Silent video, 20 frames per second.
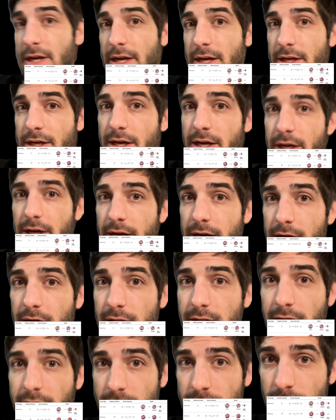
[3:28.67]
in a
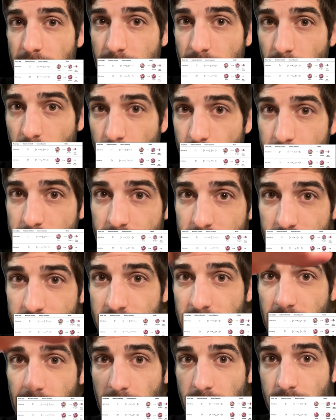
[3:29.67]
electron orbital
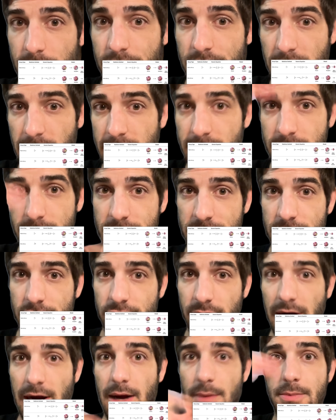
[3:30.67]
shell, the energy
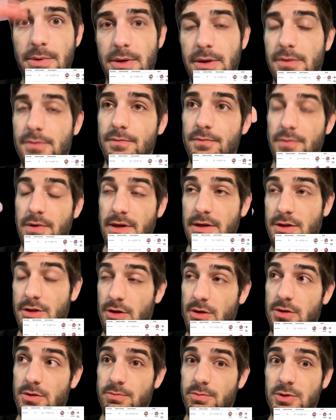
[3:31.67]
drop,
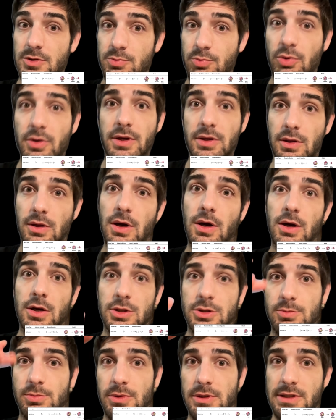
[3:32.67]
it's pretty
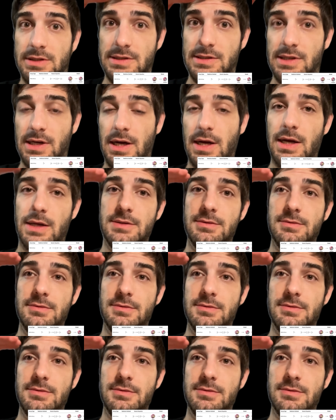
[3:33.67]
large, but it's not